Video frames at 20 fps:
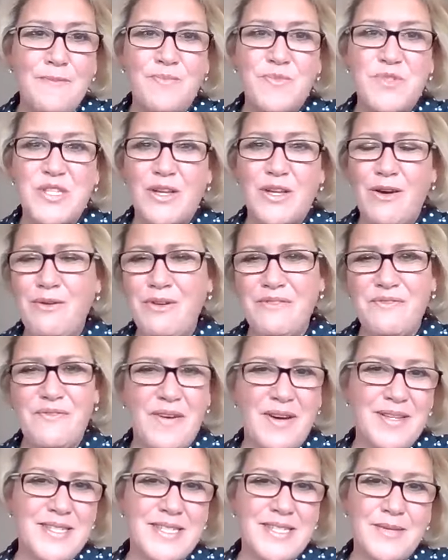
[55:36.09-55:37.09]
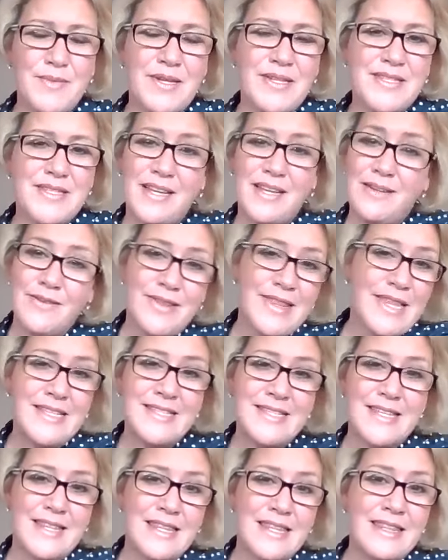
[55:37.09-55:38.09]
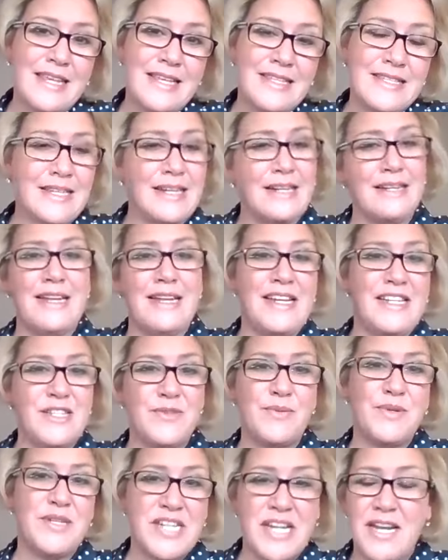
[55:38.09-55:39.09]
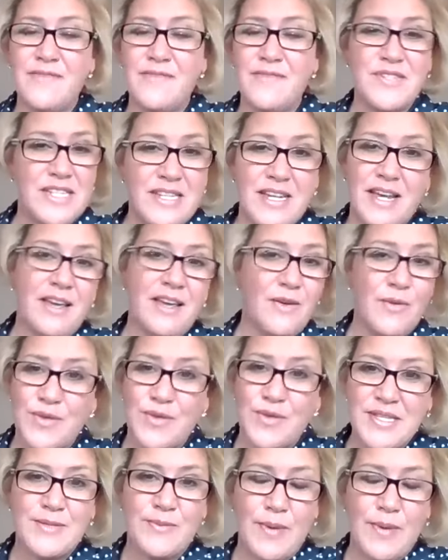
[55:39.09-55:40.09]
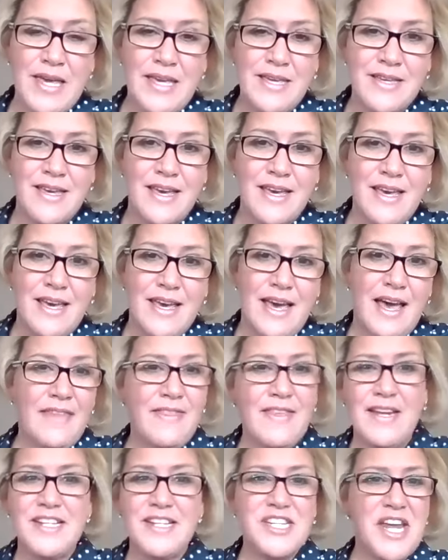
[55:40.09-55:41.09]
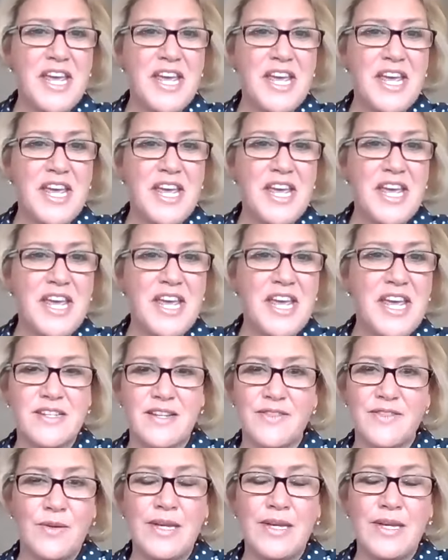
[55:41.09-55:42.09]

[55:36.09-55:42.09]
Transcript: So go and find someone and say, look, these are the things that I need to achieve today or this week, and then check in with each other.